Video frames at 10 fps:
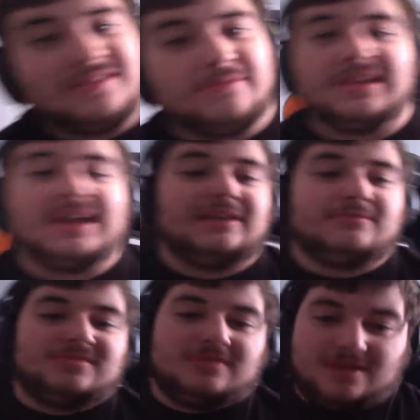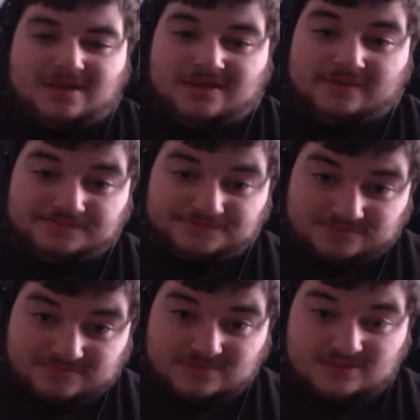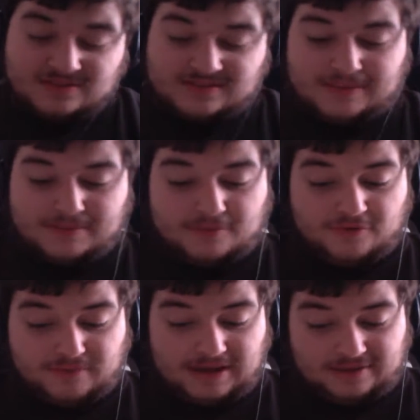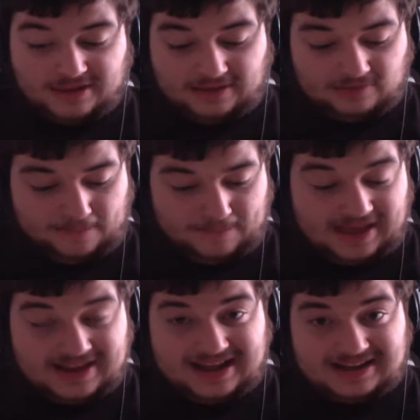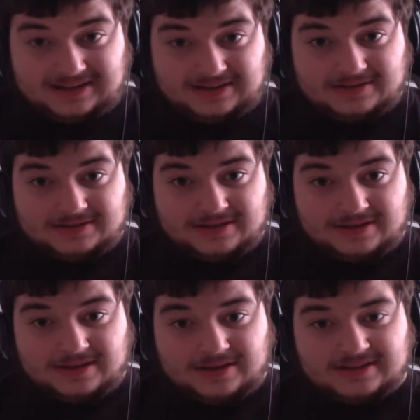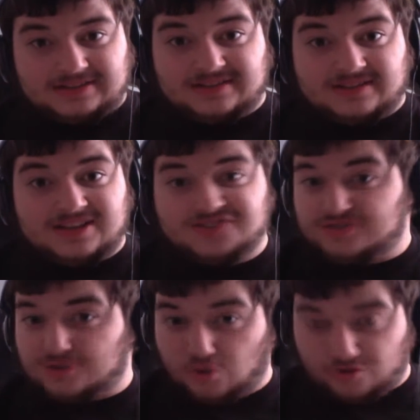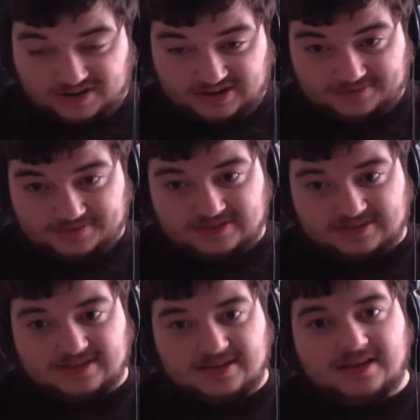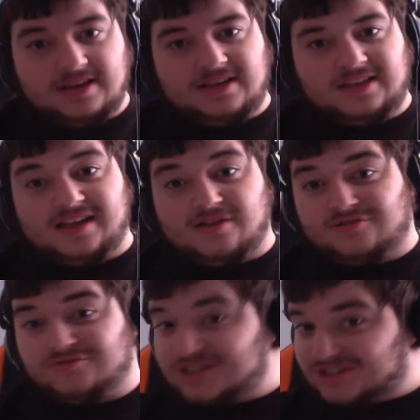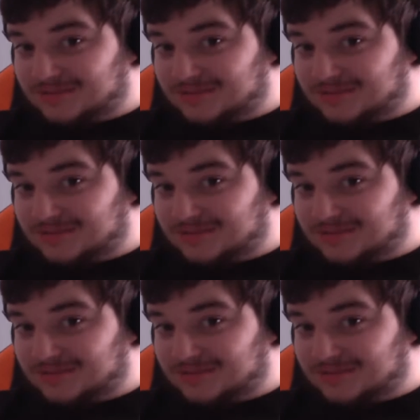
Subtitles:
Games. The same people who have made games like Bayonetta. They did Legend of Korra. They were originally